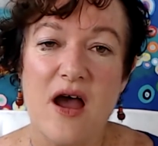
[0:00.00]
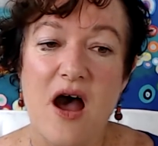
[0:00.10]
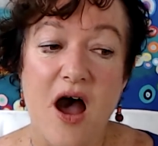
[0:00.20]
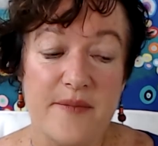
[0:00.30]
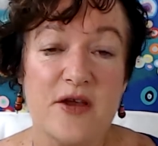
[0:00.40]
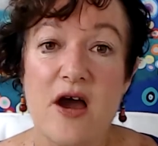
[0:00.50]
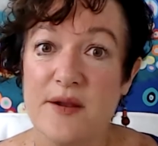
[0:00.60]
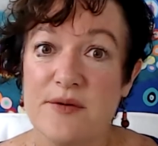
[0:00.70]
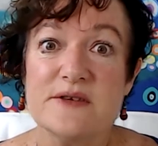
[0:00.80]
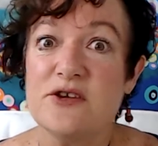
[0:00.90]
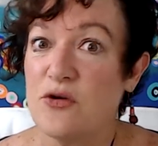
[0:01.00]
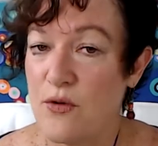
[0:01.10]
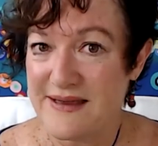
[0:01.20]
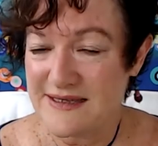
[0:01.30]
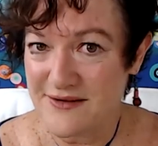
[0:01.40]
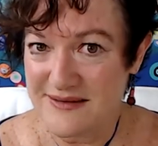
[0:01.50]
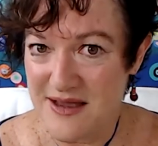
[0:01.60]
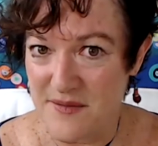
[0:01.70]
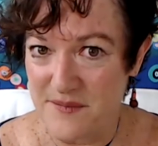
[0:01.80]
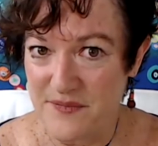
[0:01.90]
I'm the kind of person who always turns
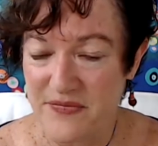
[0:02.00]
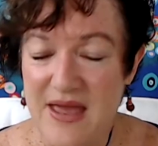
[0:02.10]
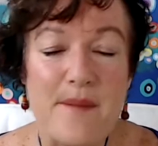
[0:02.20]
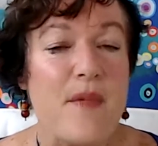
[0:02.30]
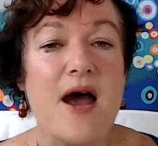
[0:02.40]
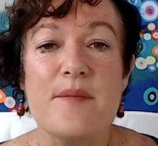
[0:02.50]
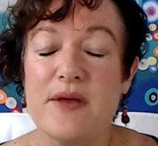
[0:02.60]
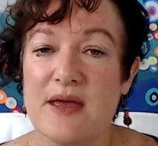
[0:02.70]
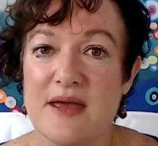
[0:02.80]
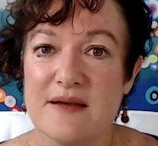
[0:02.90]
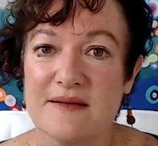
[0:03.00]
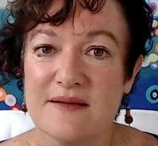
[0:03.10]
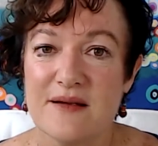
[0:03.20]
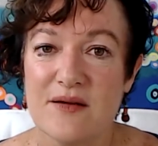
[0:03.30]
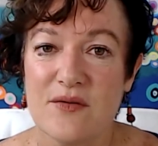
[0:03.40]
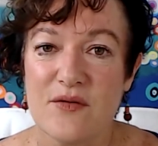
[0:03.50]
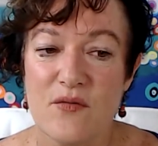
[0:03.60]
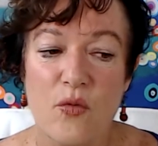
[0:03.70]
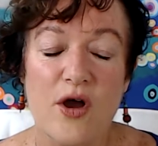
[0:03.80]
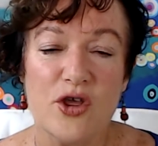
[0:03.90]
up. That might be
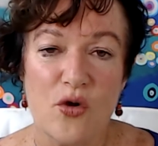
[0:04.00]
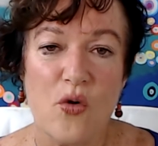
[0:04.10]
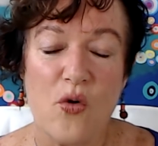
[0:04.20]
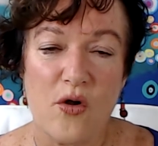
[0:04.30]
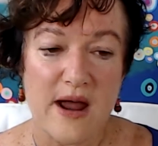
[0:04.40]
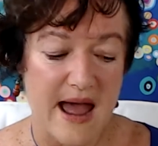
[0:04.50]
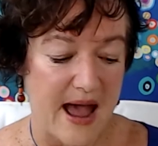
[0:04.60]
what your,